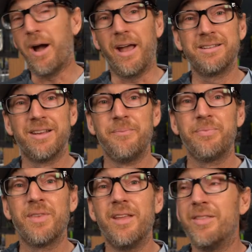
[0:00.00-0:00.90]
but
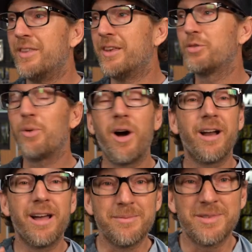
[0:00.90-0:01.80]
this rod,
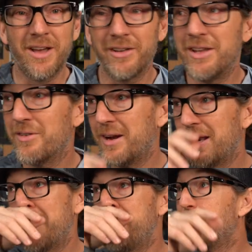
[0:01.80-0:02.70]
I am telling you right
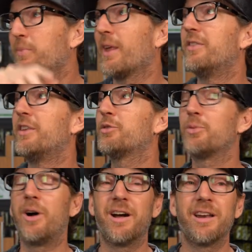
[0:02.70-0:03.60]
now, this uh,
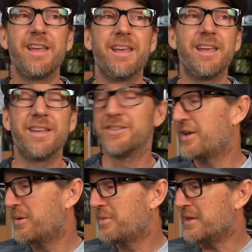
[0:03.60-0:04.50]
rod is
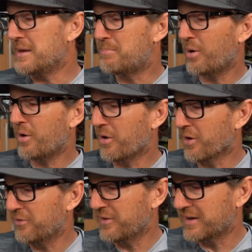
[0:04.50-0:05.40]
the
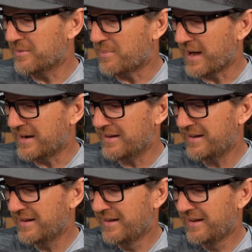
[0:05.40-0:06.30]
perfect bend.
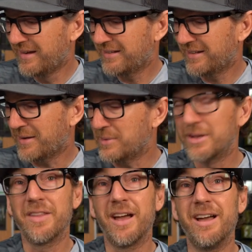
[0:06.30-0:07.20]
I mean,
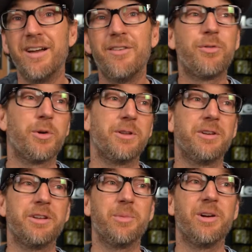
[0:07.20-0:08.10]
look at that for a
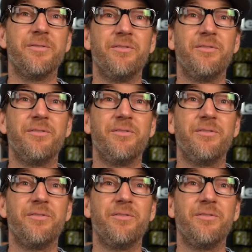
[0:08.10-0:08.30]
Little Dipper.